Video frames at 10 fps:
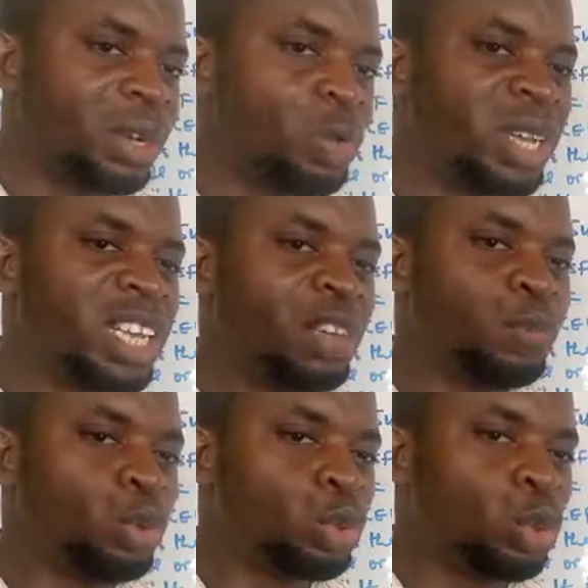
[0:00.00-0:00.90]
we give
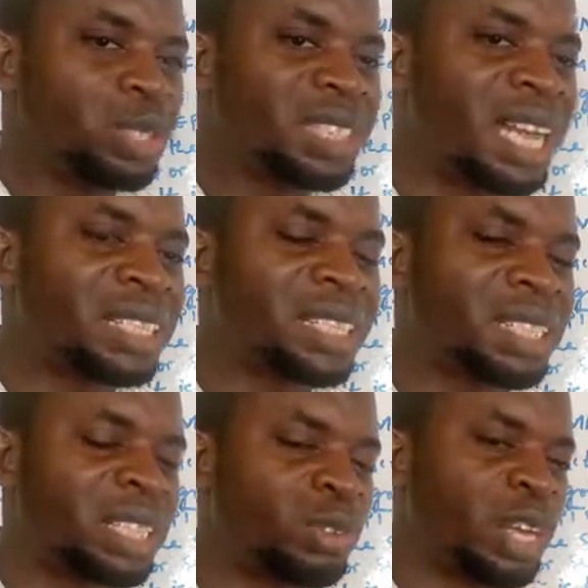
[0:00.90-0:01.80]
you total
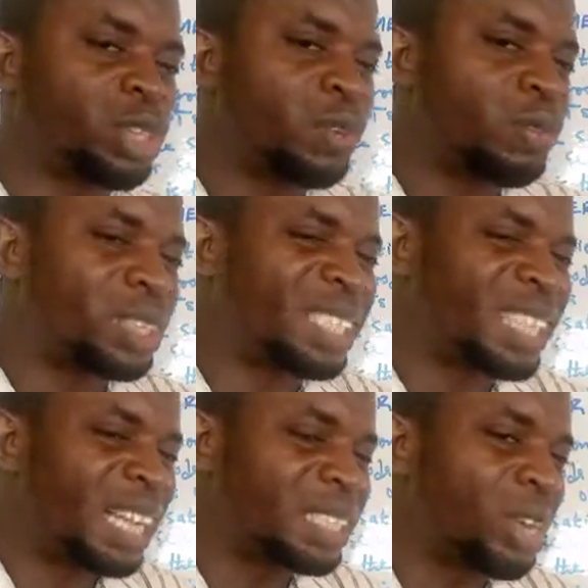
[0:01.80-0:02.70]
satisfaction for
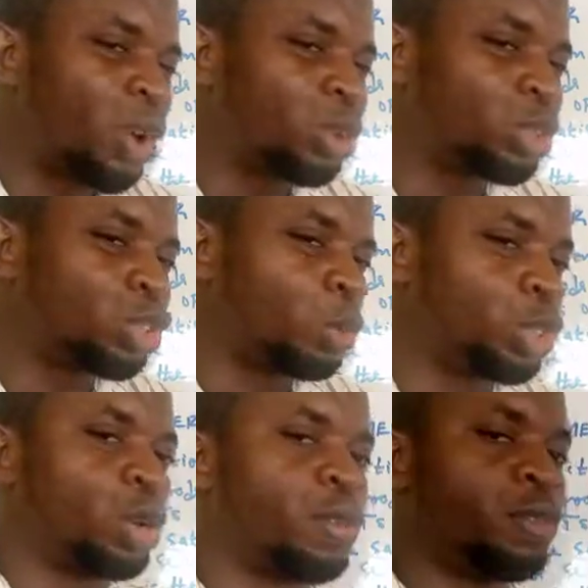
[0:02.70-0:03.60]
that
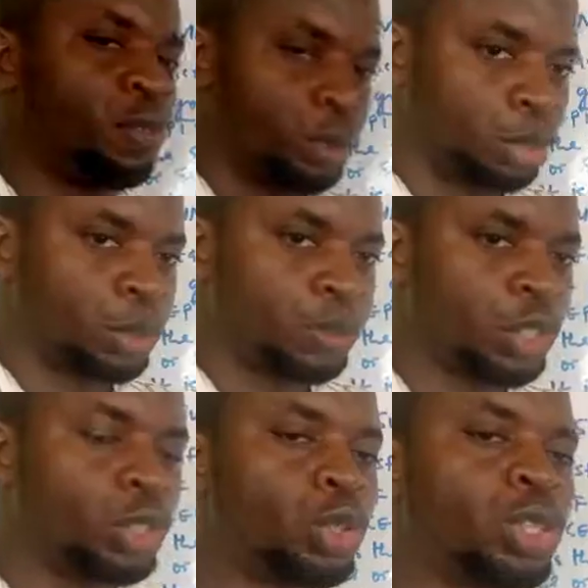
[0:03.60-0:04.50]
consumption of food.
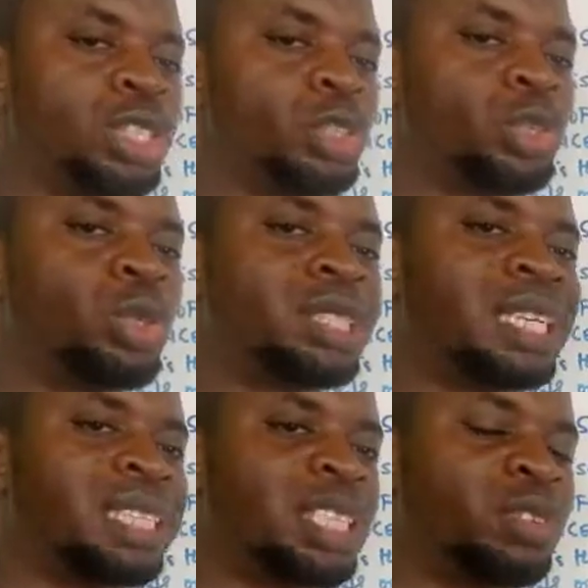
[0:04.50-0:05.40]
So the total
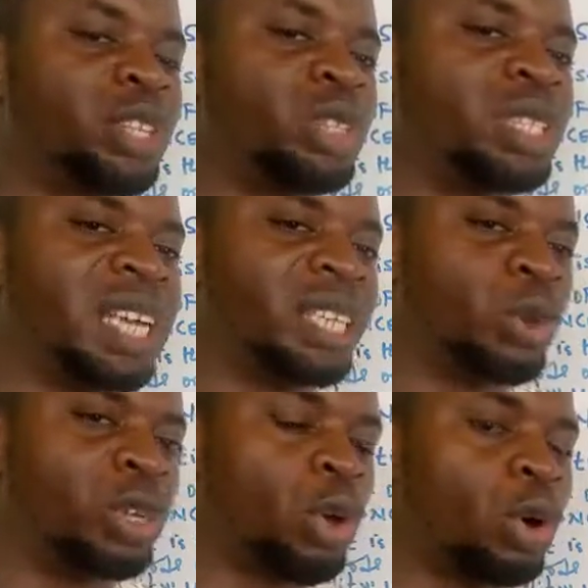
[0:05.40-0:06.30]
satisfaction you get
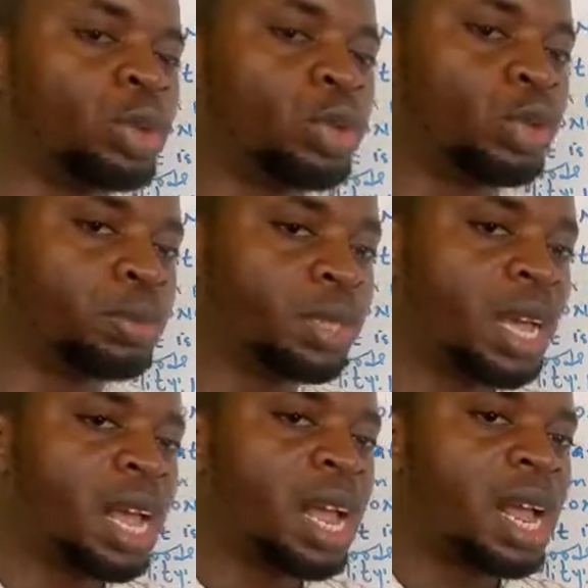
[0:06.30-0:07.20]
when you consume
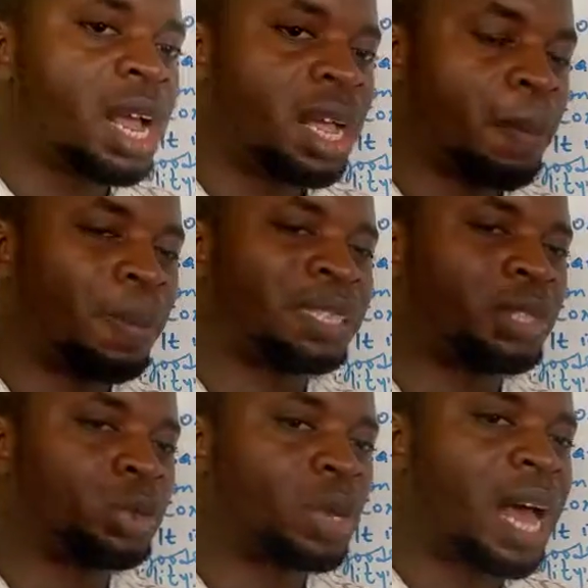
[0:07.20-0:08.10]
a
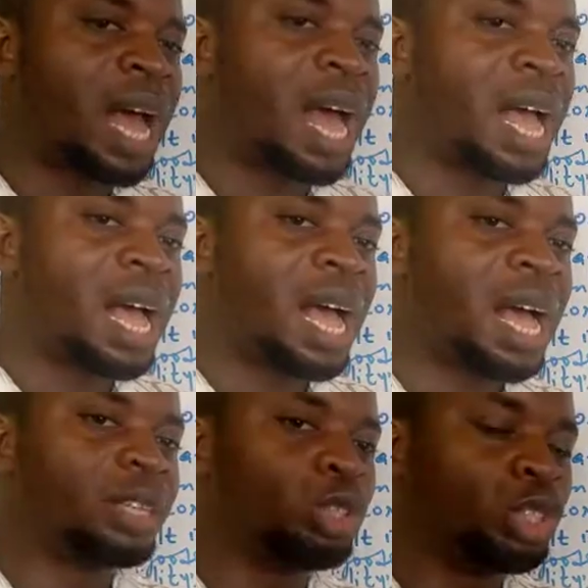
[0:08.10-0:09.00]
particular
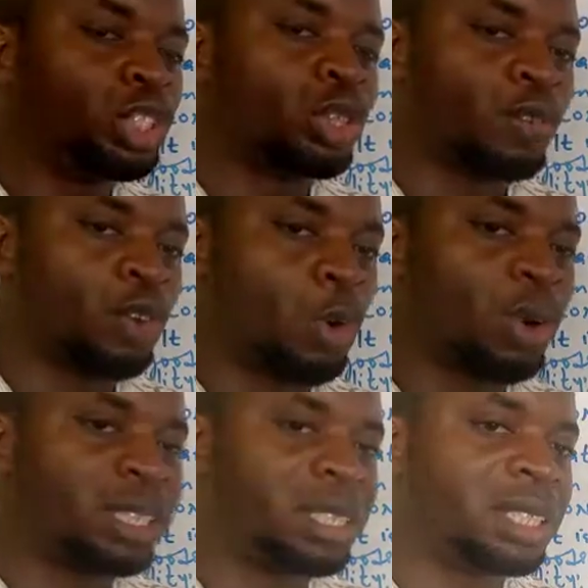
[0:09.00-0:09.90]
unit of
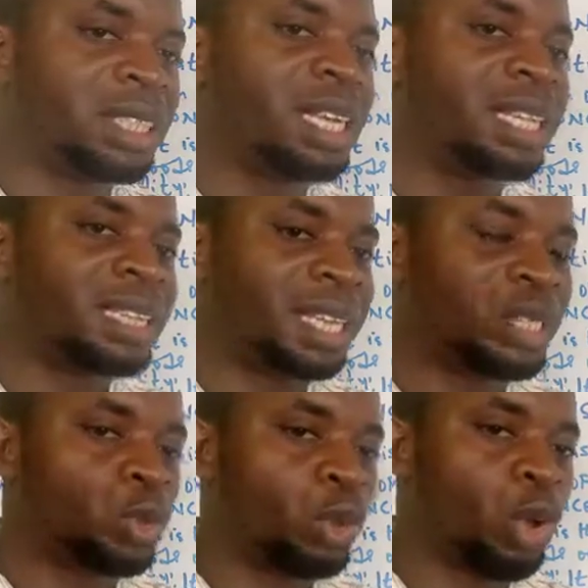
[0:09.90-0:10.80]
commodity, that
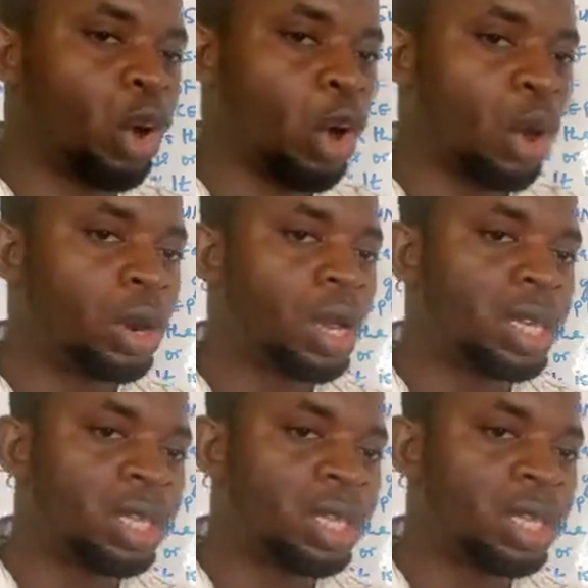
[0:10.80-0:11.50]
is what we call